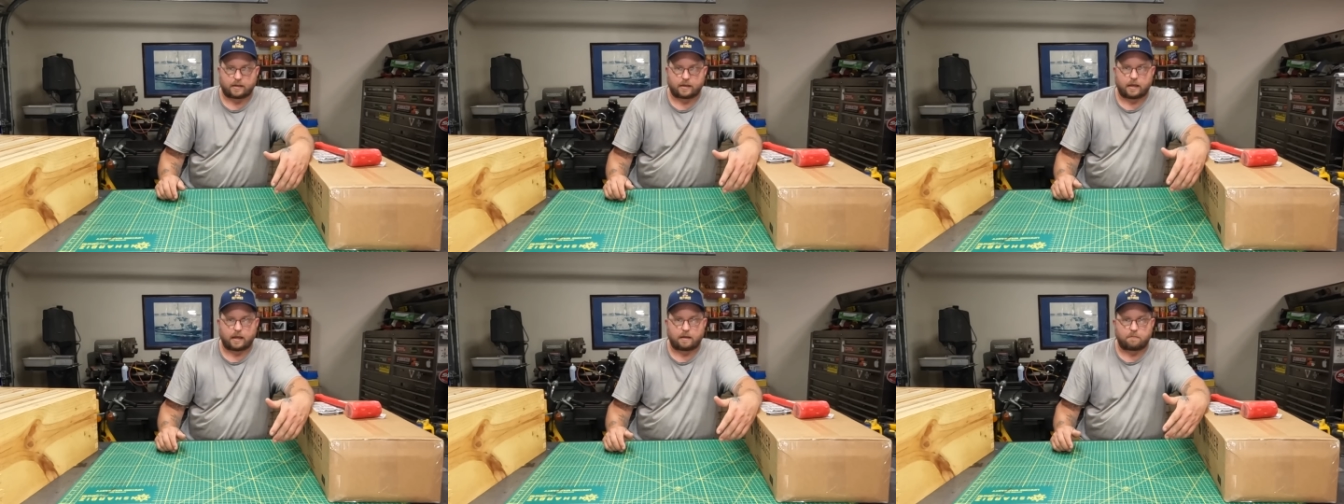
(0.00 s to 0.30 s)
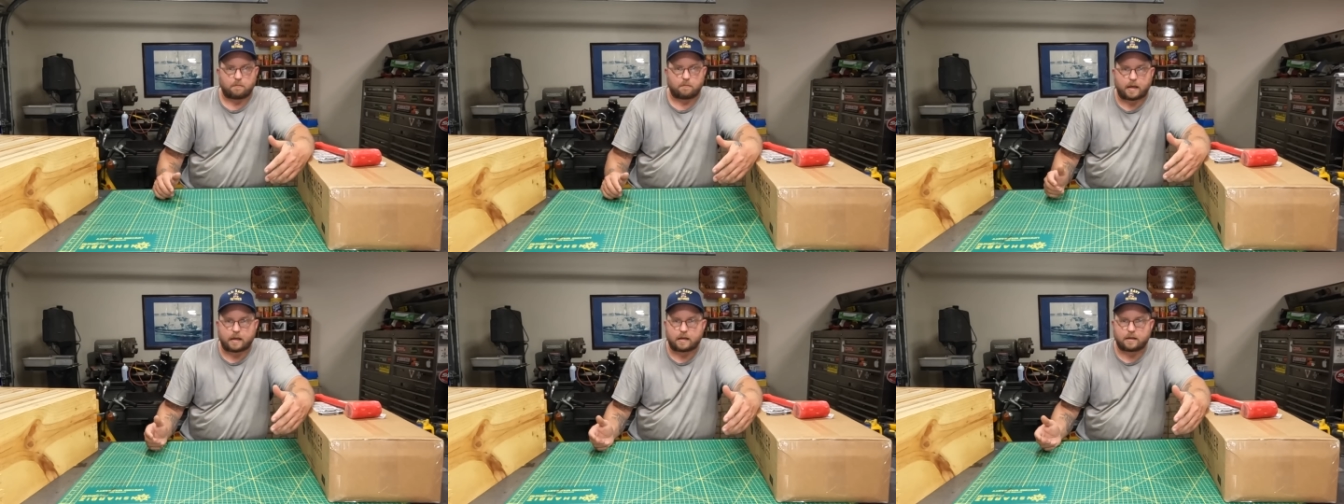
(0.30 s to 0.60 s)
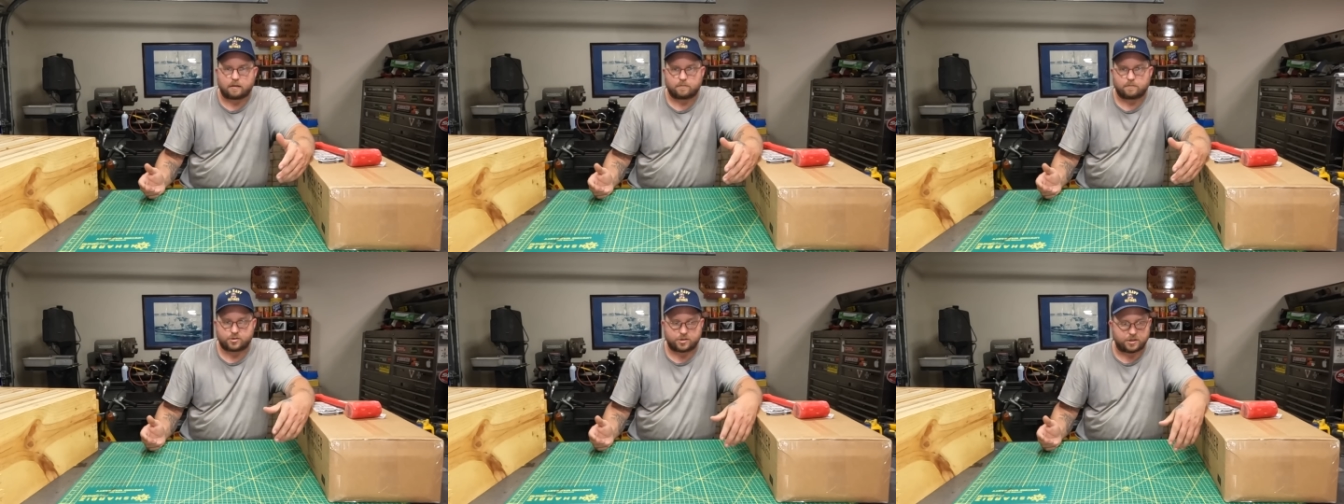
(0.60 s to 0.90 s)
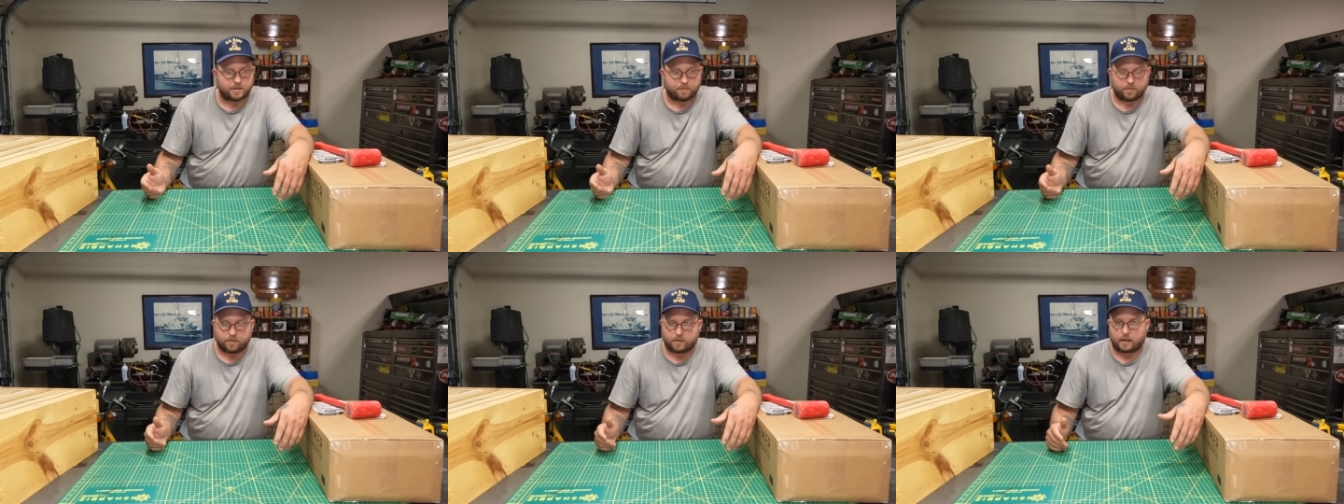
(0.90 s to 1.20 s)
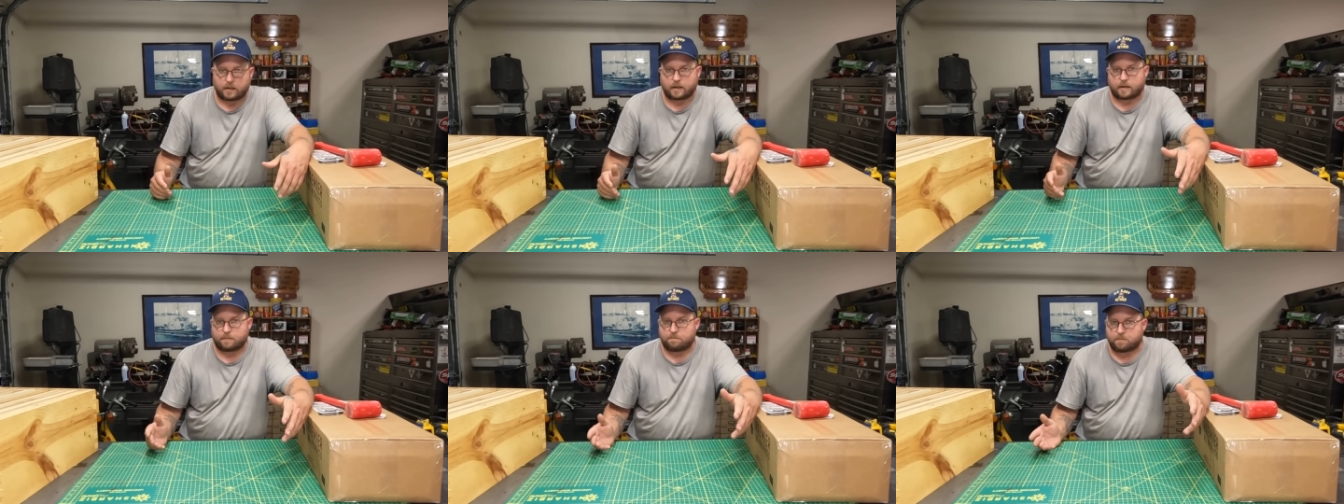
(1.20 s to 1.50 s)
can't make them cheaper
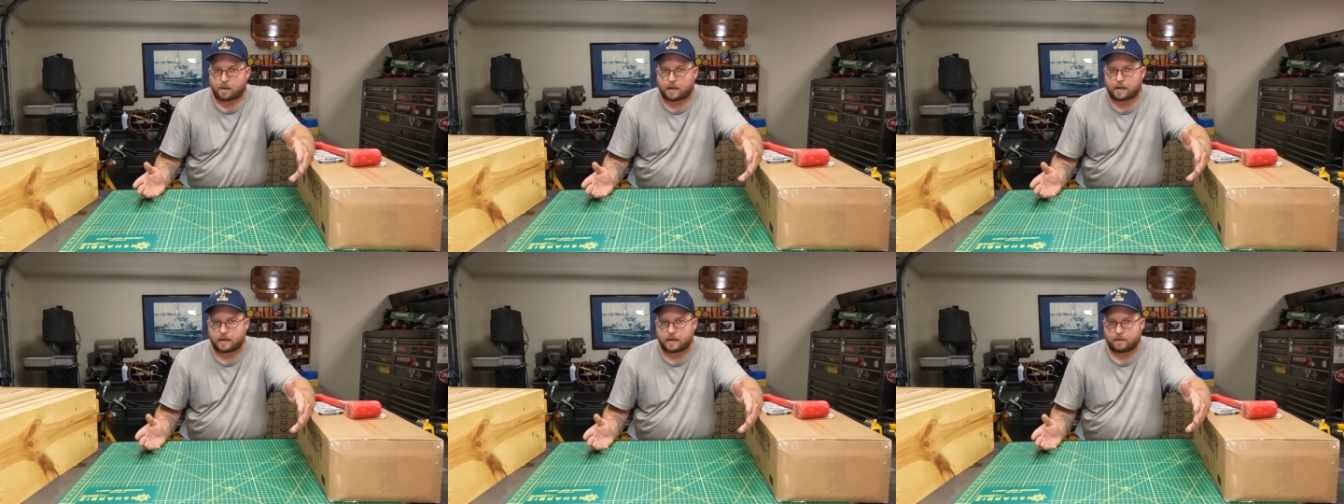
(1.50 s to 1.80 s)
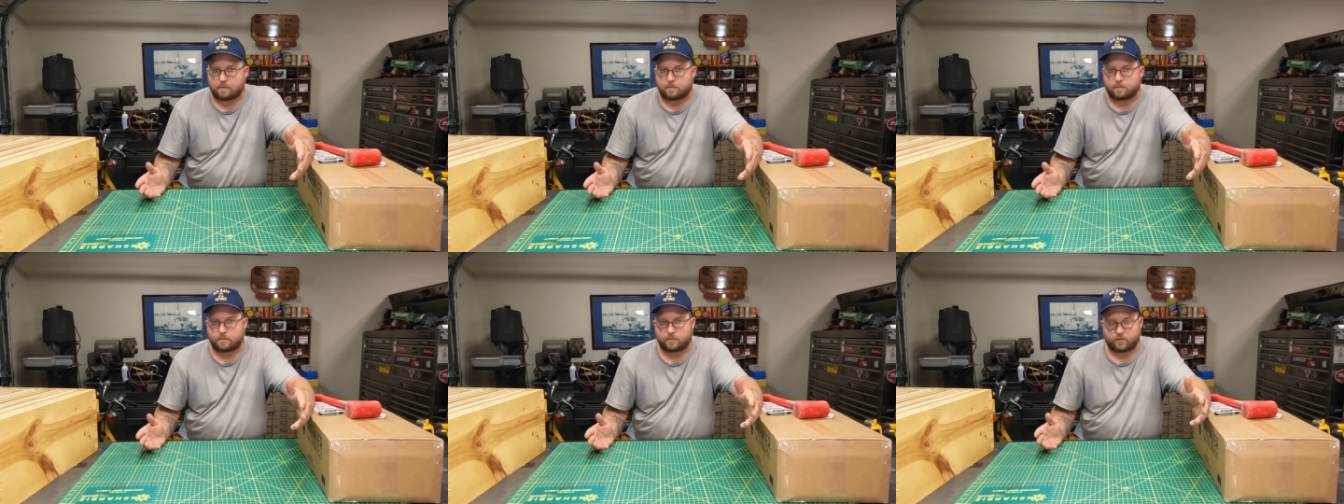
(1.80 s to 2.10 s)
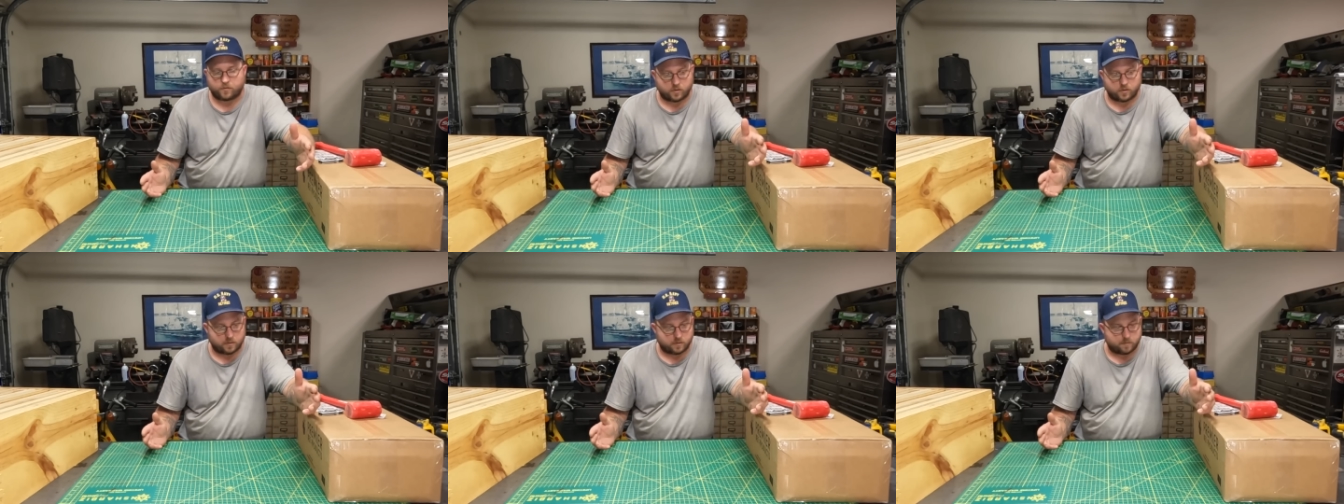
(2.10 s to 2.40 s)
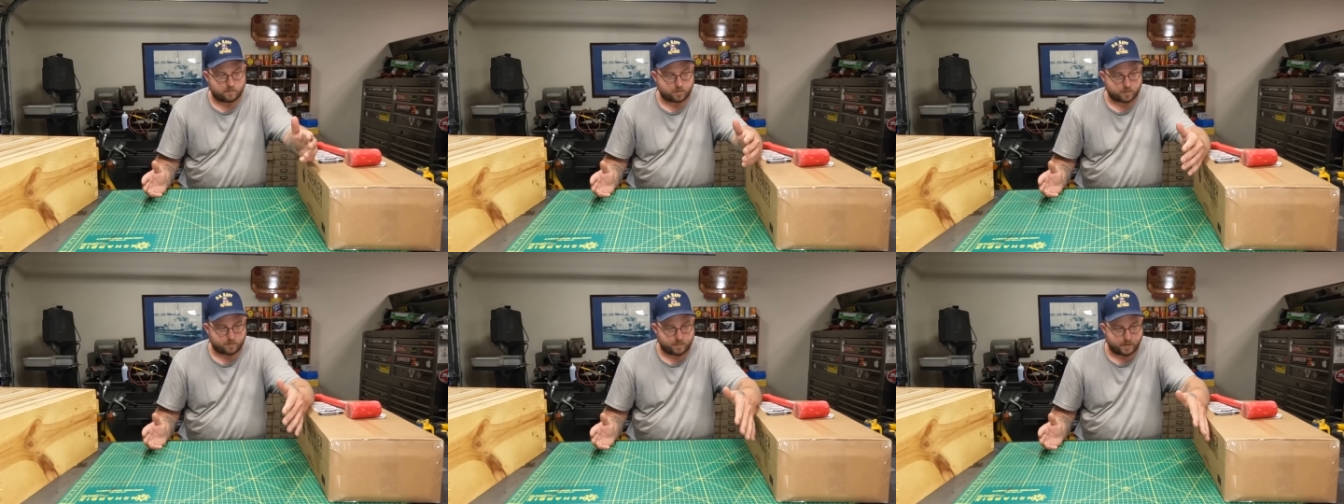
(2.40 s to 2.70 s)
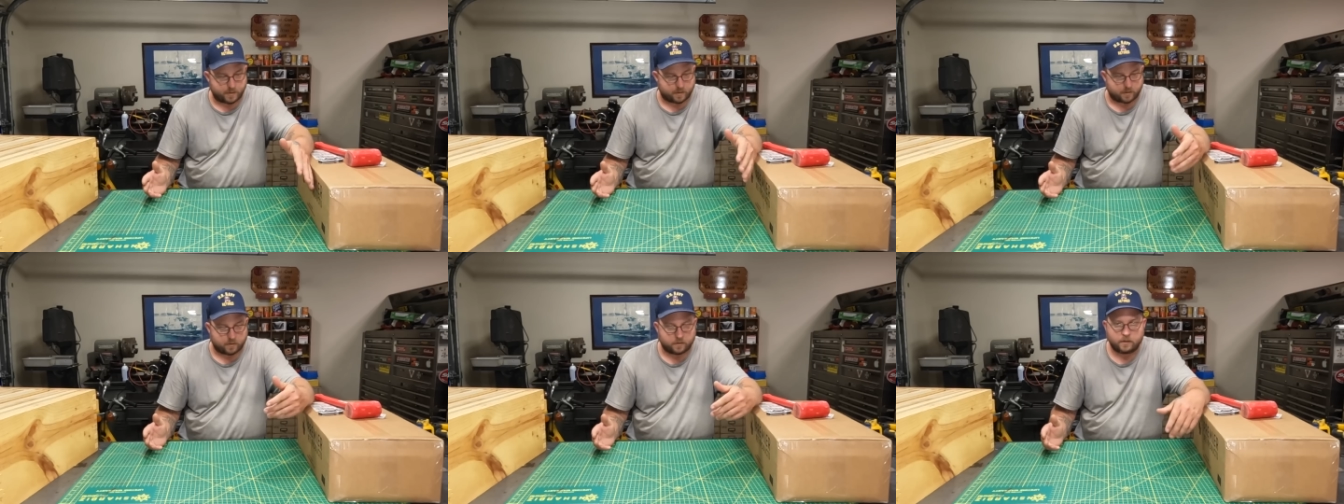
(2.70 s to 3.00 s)
than I can buy them from
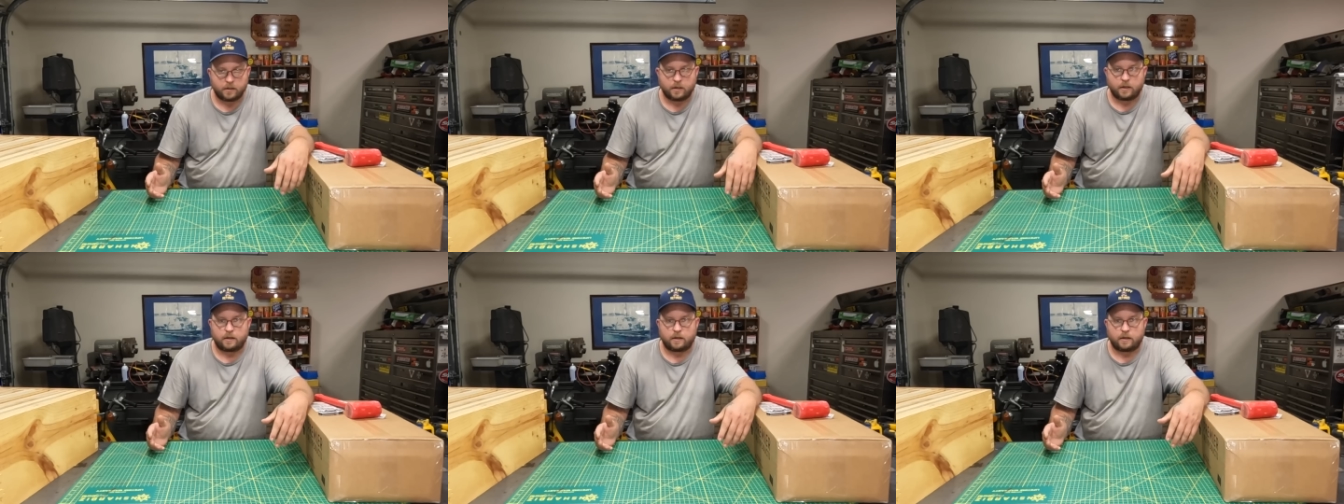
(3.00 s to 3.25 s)
Premier.